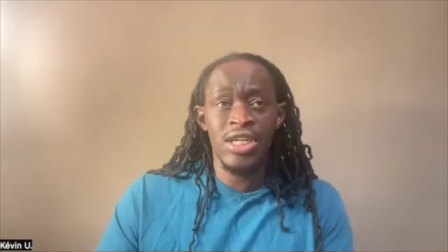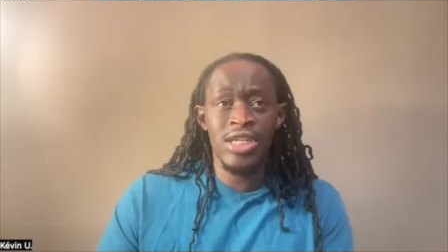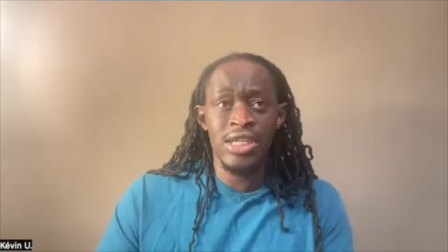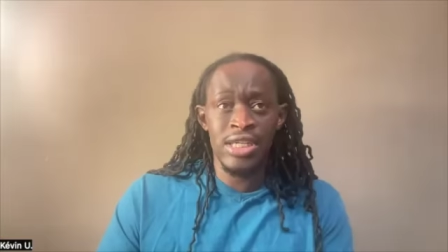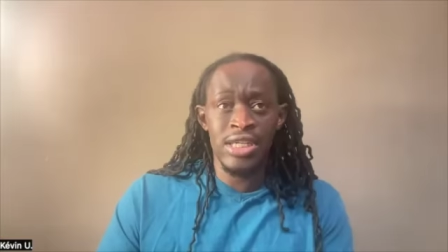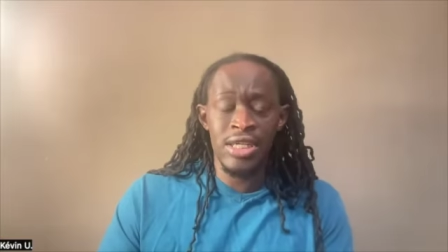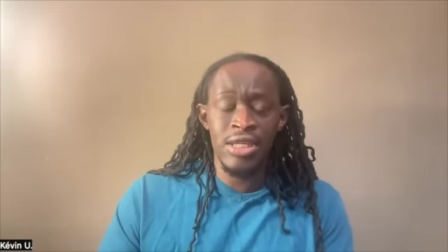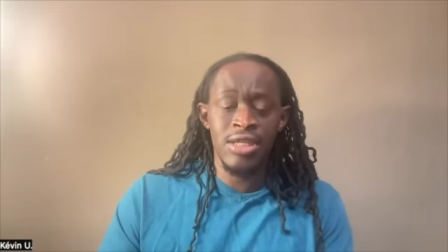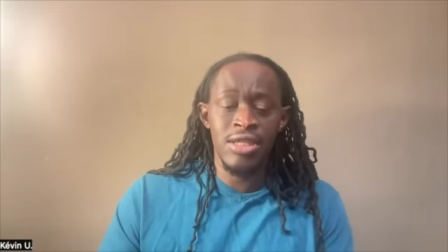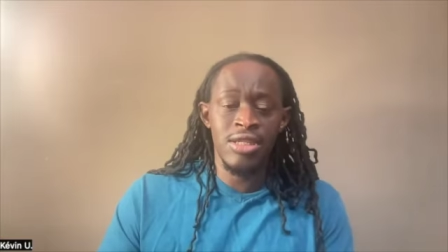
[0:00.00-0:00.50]
to
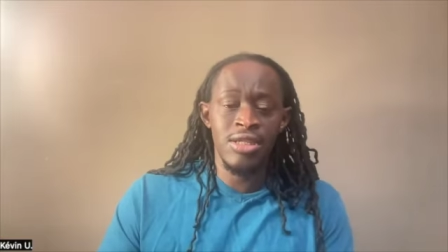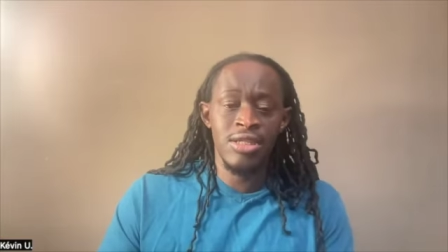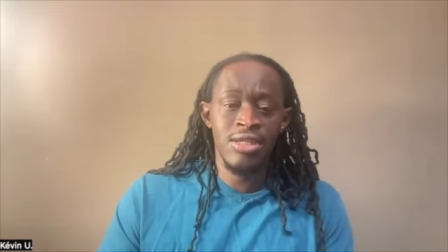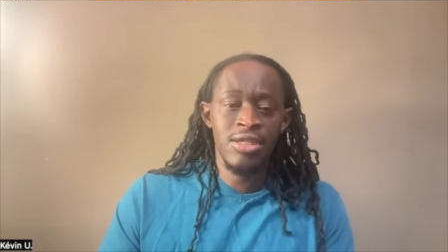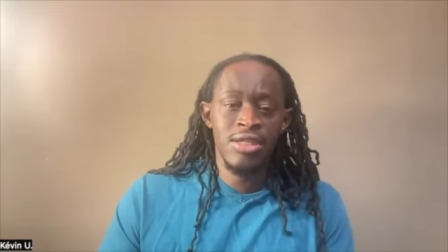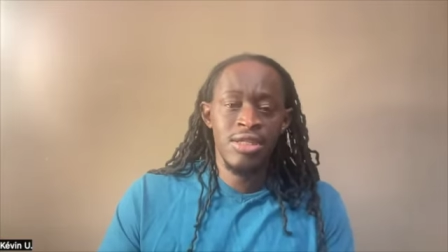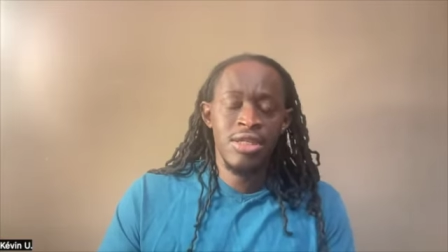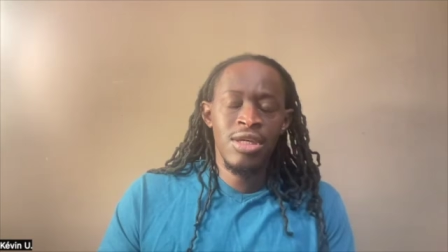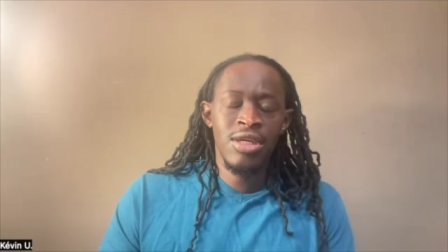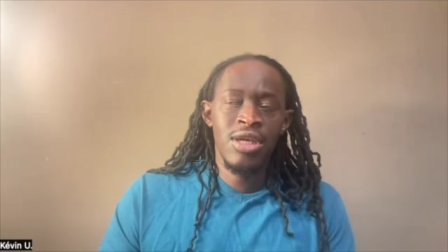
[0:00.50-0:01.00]
get it
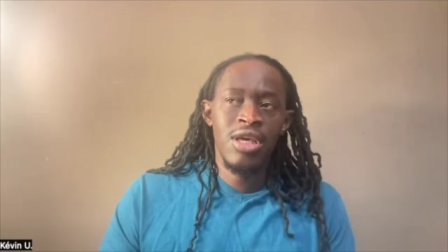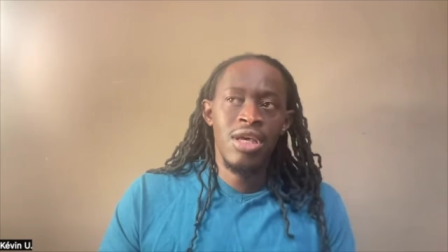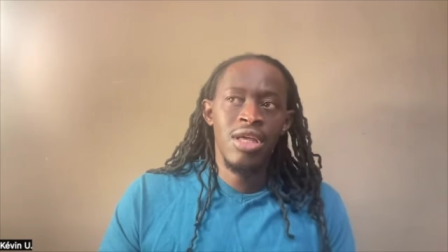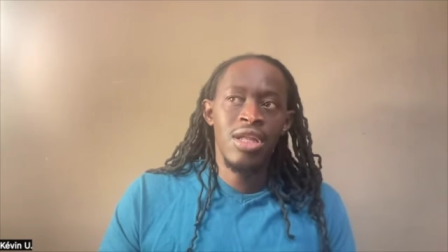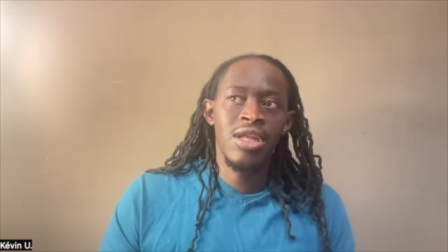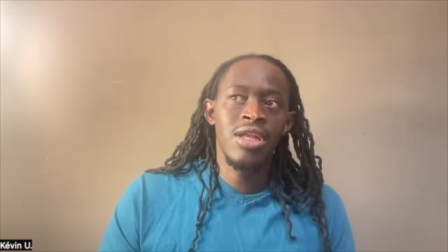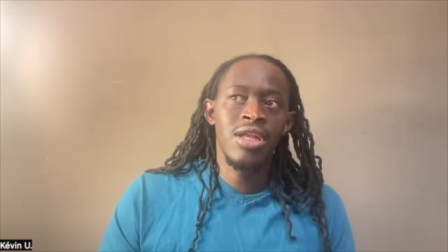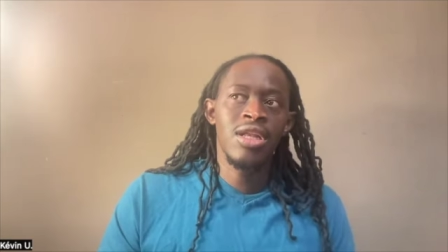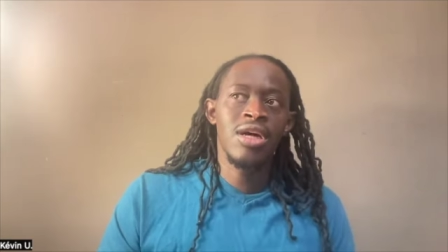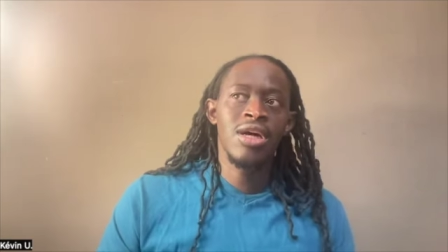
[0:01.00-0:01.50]
of course
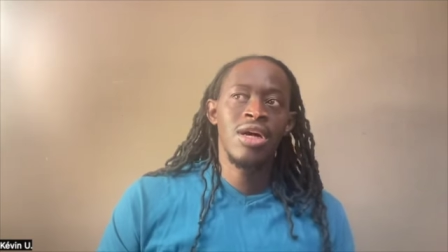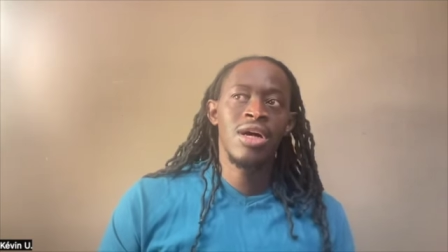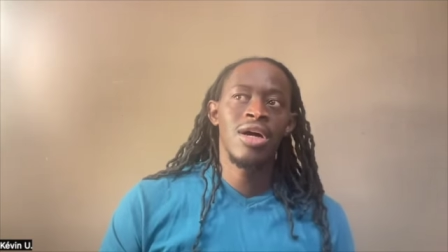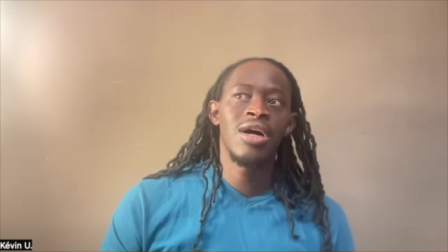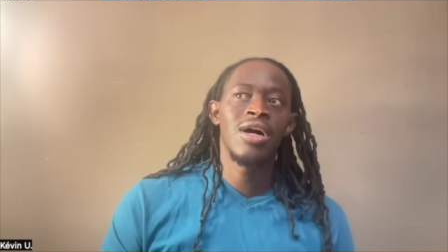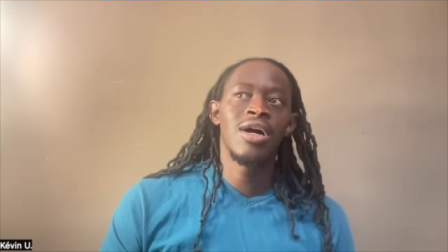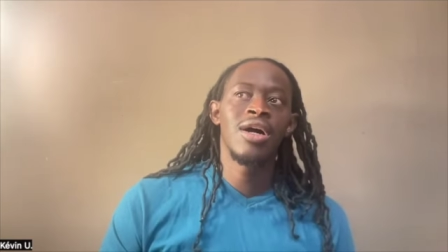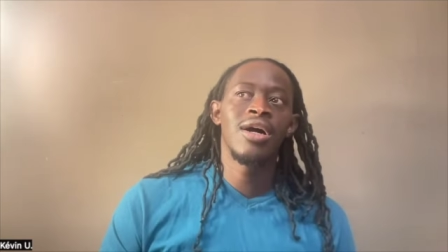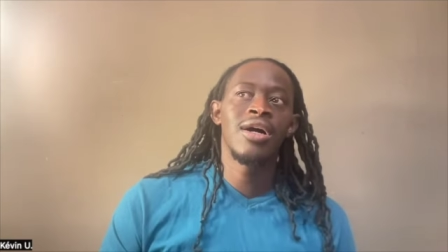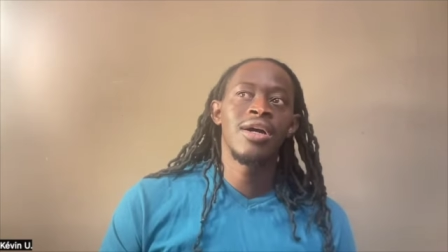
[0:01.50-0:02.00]
and
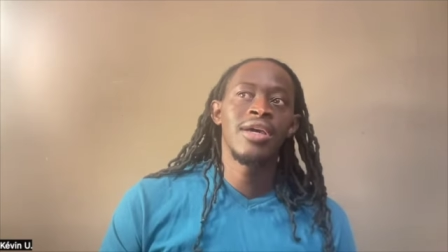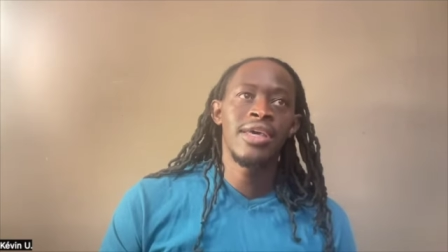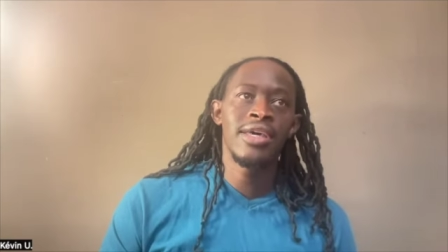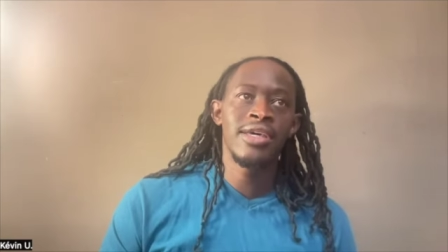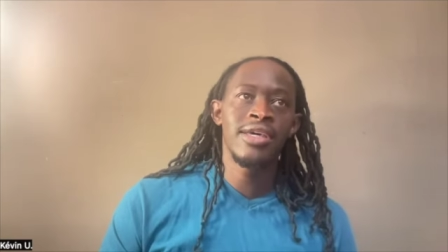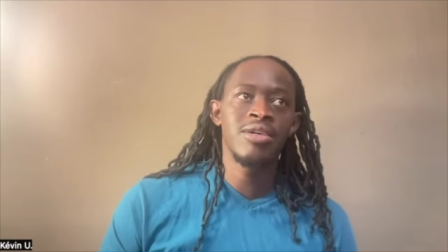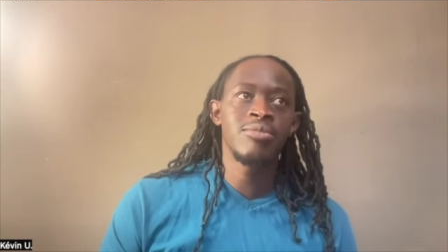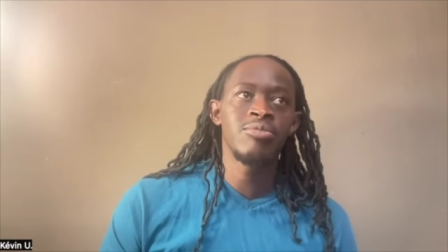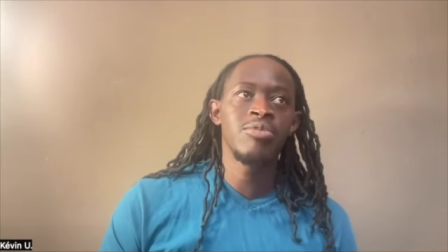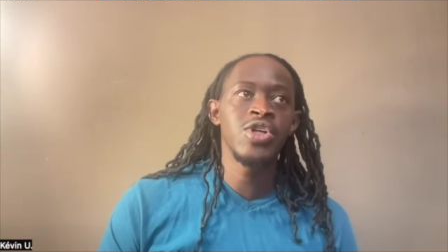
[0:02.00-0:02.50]
uh,
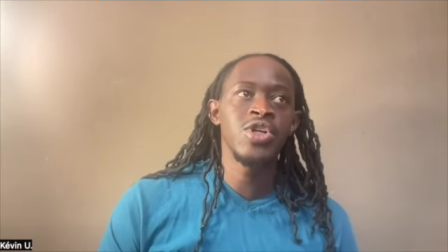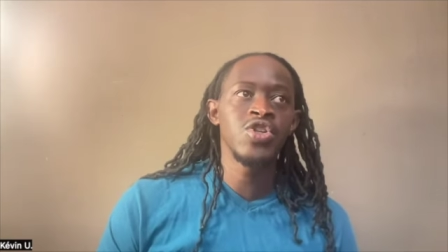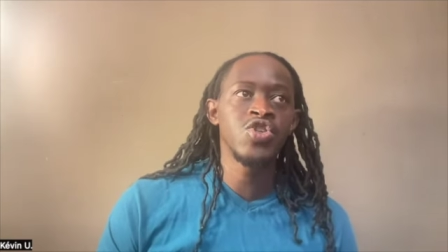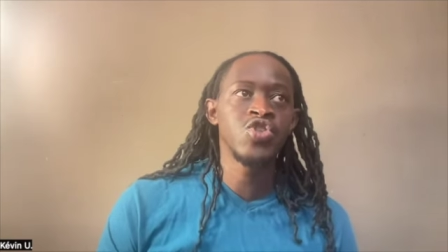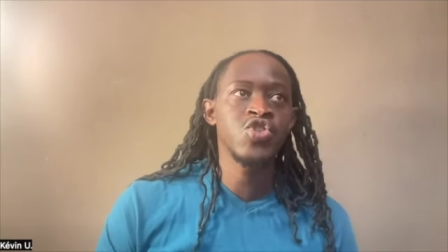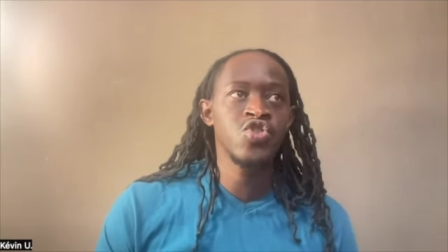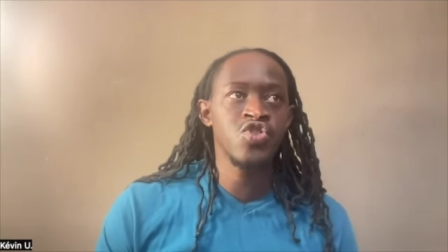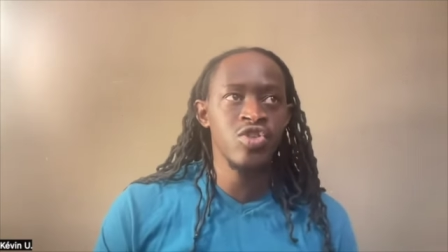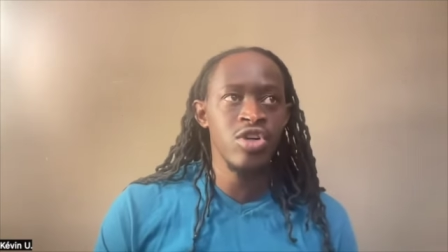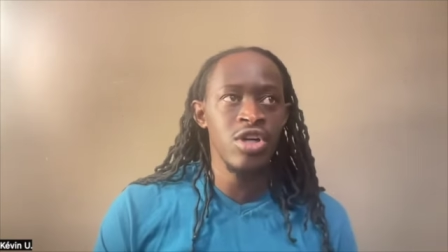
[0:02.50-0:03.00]
it can be a
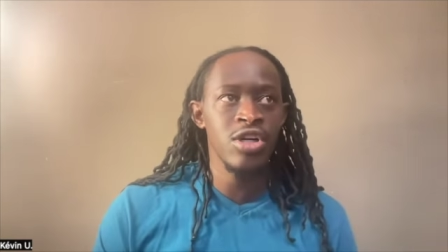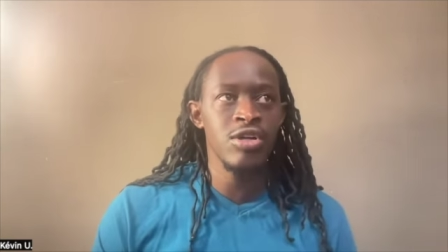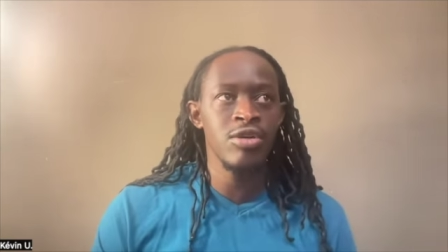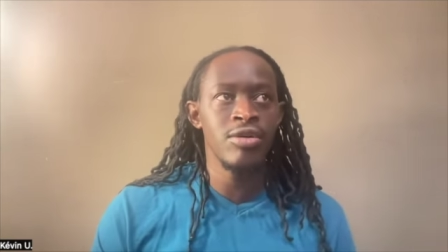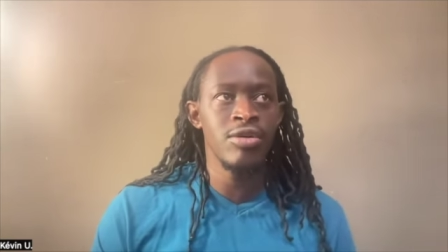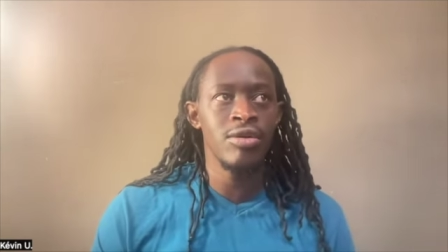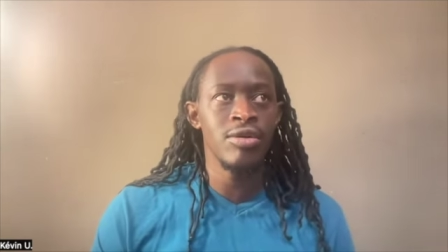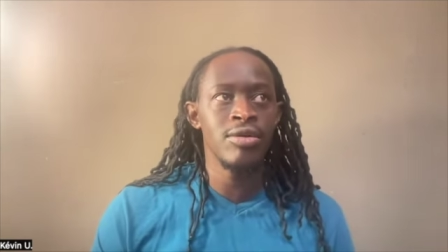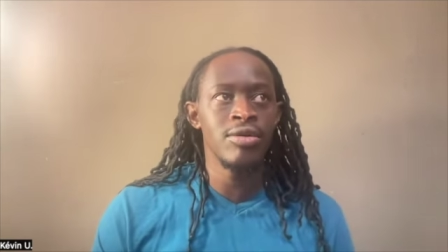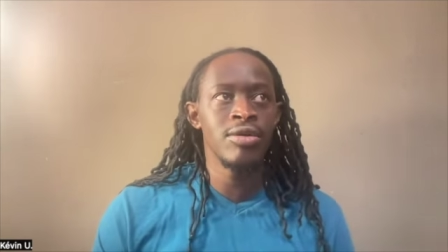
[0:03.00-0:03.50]

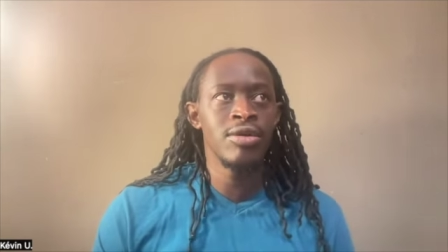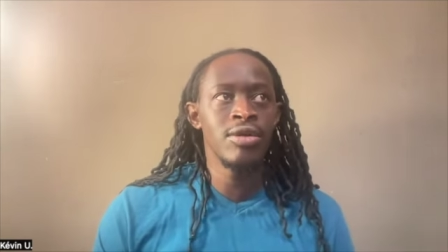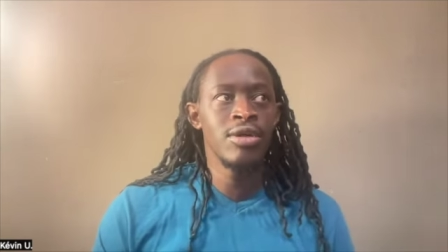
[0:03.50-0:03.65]
struggle